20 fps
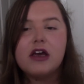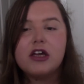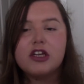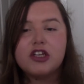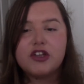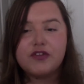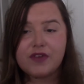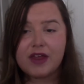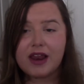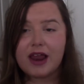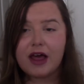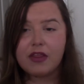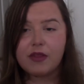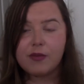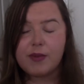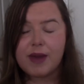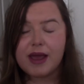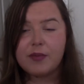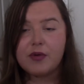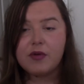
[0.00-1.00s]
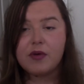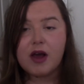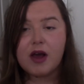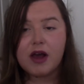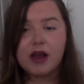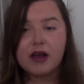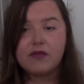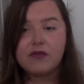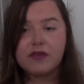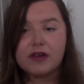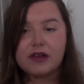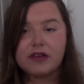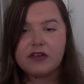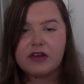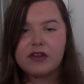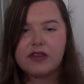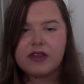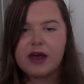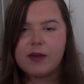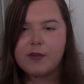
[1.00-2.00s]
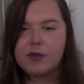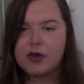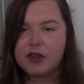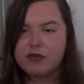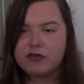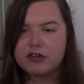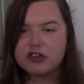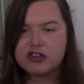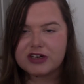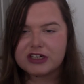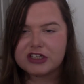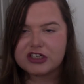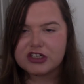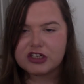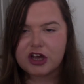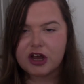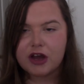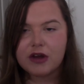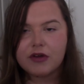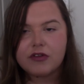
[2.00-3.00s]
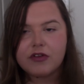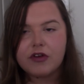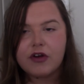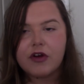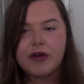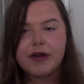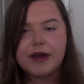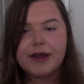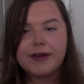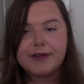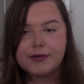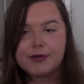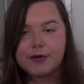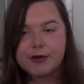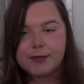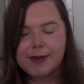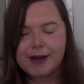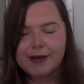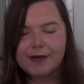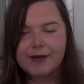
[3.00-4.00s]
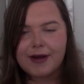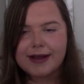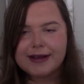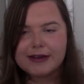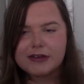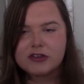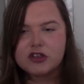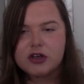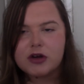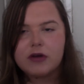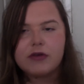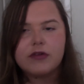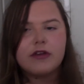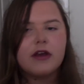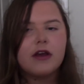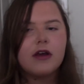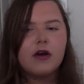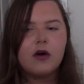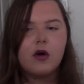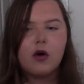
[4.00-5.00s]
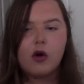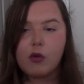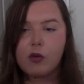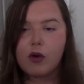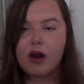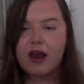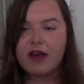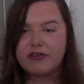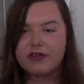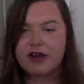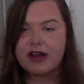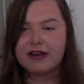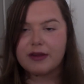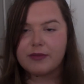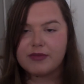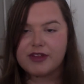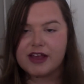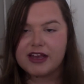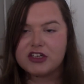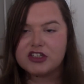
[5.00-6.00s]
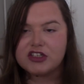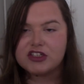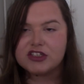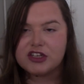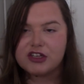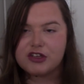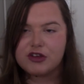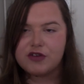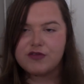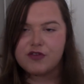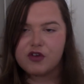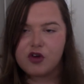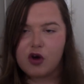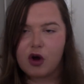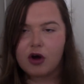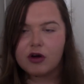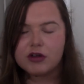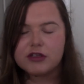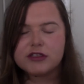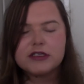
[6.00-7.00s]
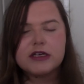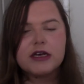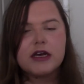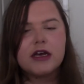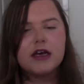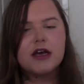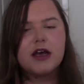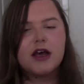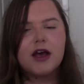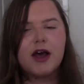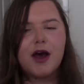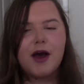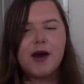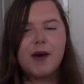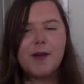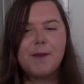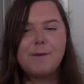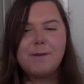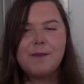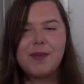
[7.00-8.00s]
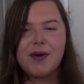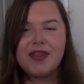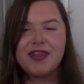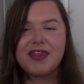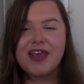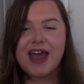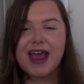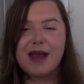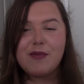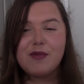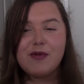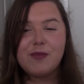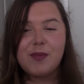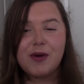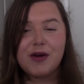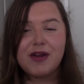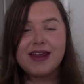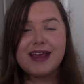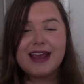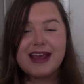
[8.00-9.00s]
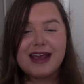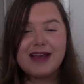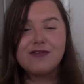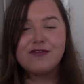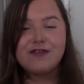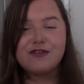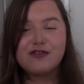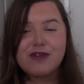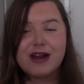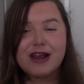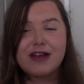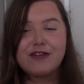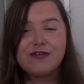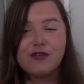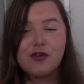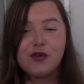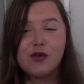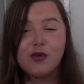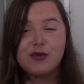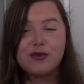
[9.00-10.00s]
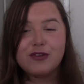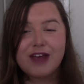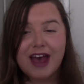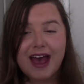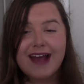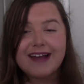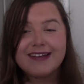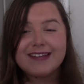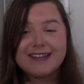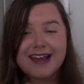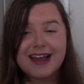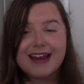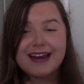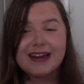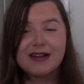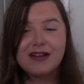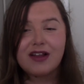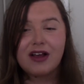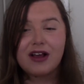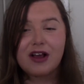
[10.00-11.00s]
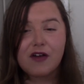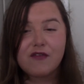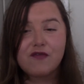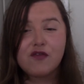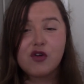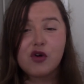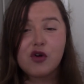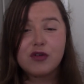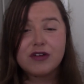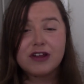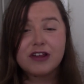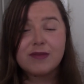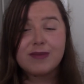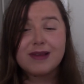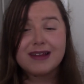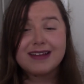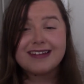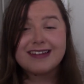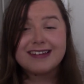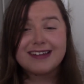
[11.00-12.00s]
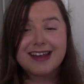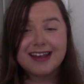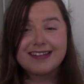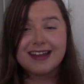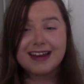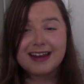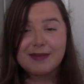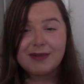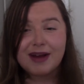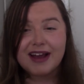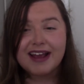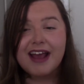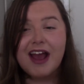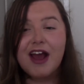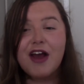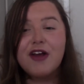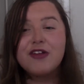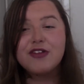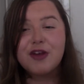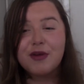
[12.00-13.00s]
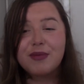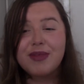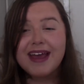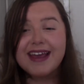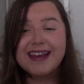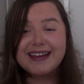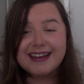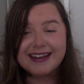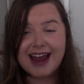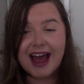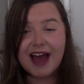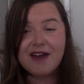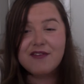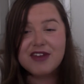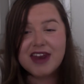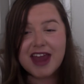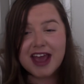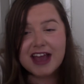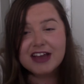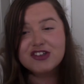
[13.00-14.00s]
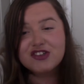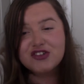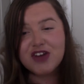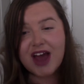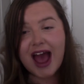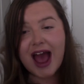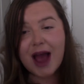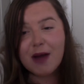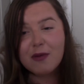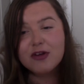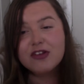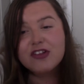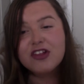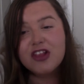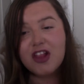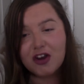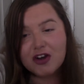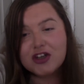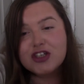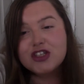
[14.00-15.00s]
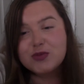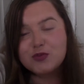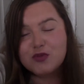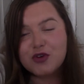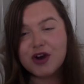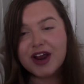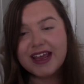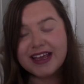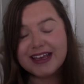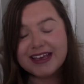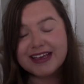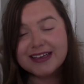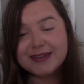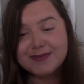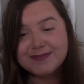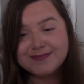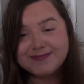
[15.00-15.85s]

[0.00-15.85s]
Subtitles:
to fill out the paperwork and things like that and put the restriction codes on and talk about your hand controls or whatever adaptations that you've got. But they will put it in for a full test, a full disability test anyway, so they can have an extra hour's lunch break.